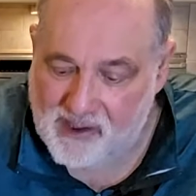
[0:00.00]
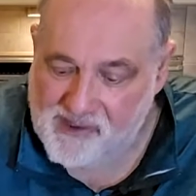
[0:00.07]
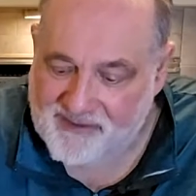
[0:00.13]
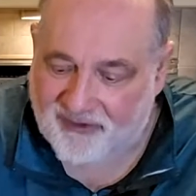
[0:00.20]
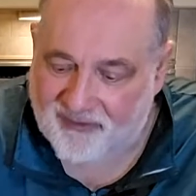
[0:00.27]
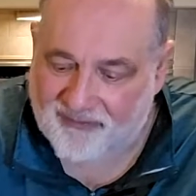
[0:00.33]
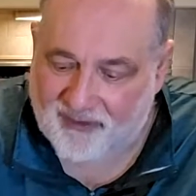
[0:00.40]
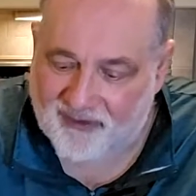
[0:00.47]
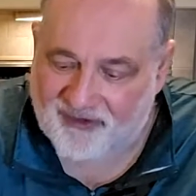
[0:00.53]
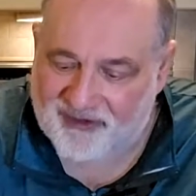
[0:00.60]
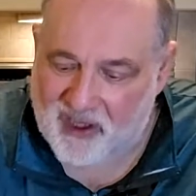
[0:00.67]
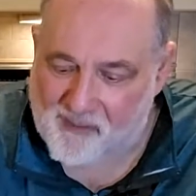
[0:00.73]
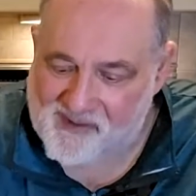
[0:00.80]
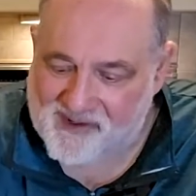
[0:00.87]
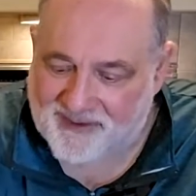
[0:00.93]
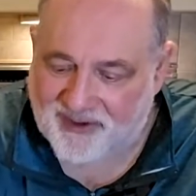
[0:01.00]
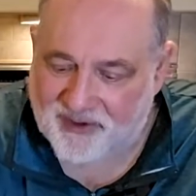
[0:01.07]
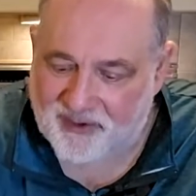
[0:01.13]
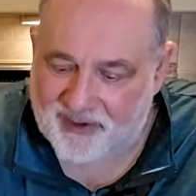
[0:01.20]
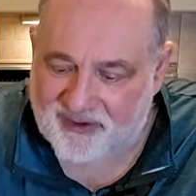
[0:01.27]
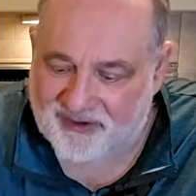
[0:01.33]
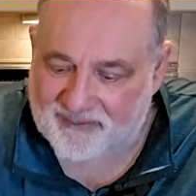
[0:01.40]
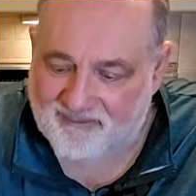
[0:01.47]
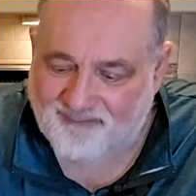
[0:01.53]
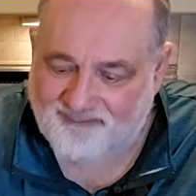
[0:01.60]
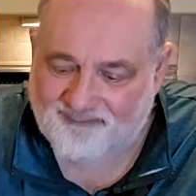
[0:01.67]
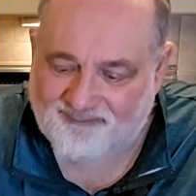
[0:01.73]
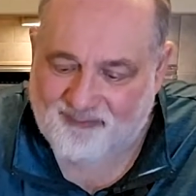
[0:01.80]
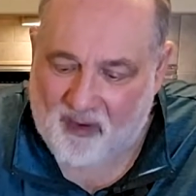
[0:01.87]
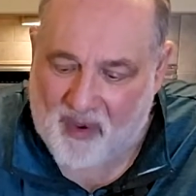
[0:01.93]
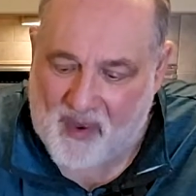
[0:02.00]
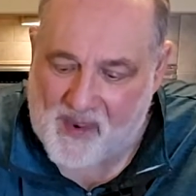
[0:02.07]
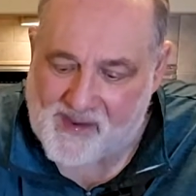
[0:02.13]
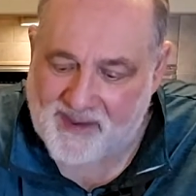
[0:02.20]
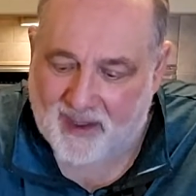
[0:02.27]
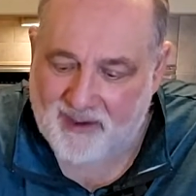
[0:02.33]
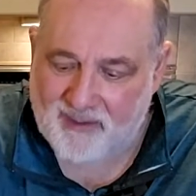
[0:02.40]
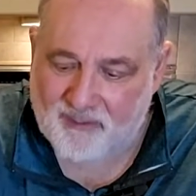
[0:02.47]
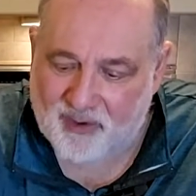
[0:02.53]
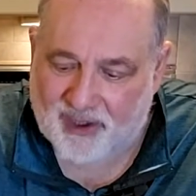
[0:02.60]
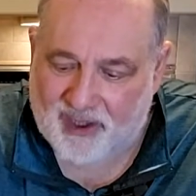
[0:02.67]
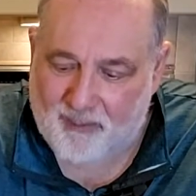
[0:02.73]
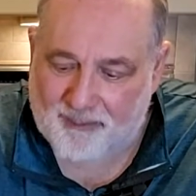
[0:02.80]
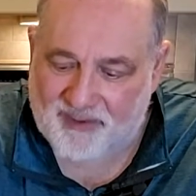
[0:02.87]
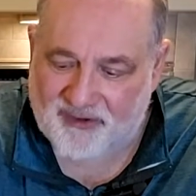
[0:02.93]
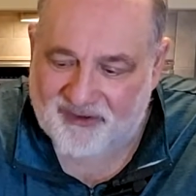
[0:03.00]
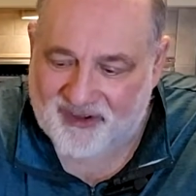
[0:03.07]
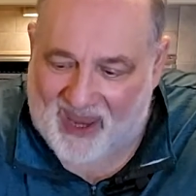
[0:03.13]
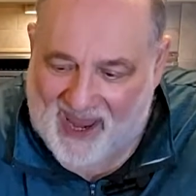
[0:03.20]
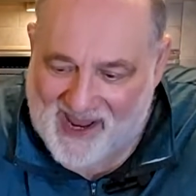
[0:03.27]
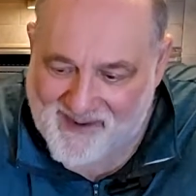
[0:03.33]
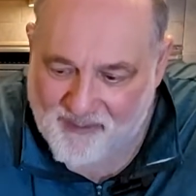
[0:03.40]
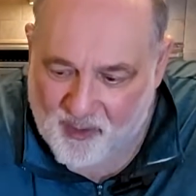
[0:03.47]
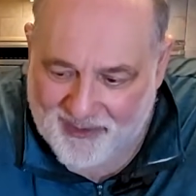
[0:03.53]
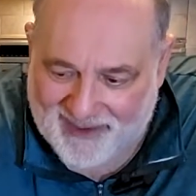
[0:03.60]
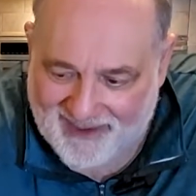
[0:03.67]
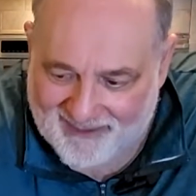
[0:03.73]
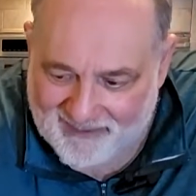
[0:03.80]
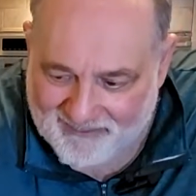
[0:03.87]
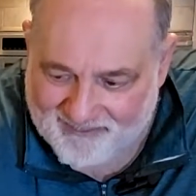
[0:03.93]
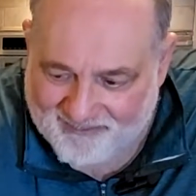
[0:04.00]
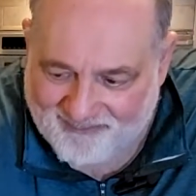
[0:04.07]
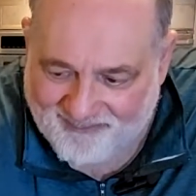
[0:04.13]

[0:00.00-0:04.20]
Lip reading: So first thing I'm going to do is put a couple pieces of ham on here.